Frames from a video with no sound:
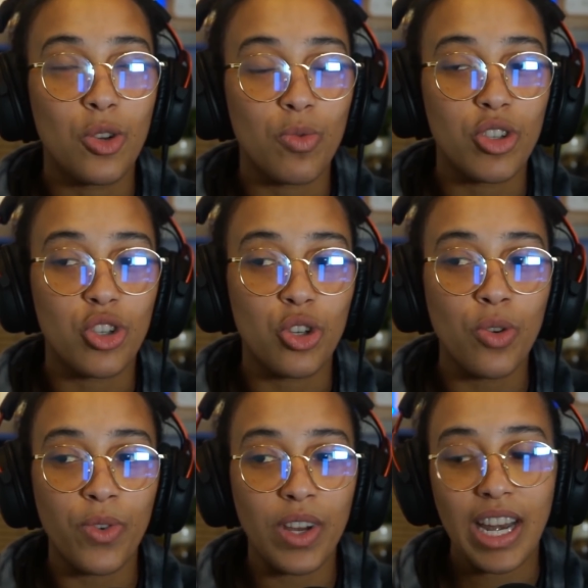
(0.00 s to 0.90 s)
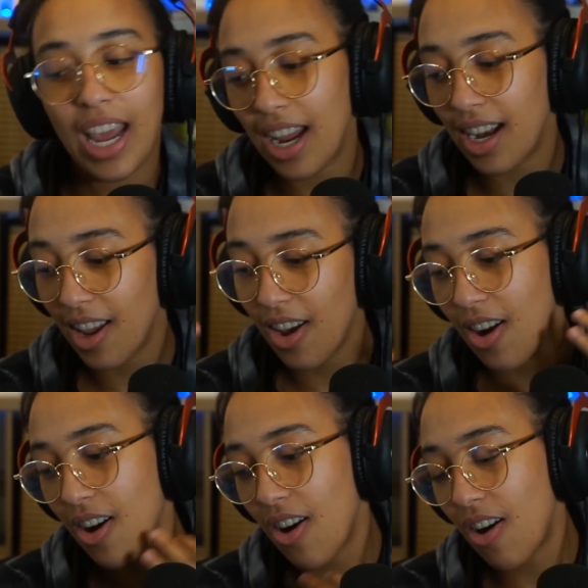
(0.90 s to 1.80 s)
to rejuvenate
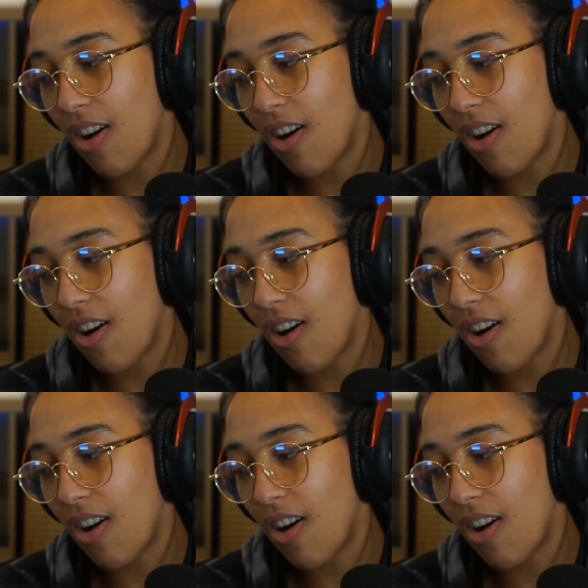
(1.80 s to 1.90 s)
mm-hmm.